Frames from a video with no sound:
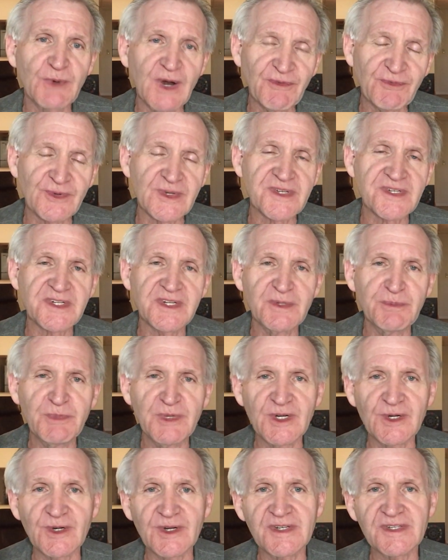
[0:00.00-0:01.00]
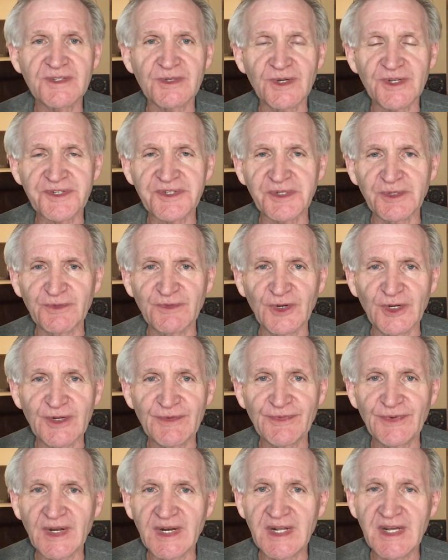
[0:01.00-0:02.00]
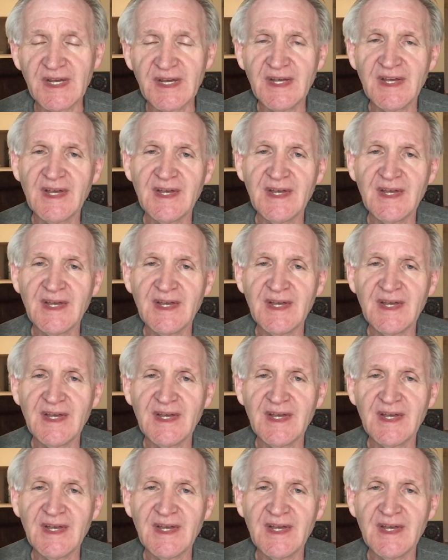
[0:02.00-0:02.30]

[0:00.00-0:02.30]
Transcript: referenced in Mirror, is also very funny,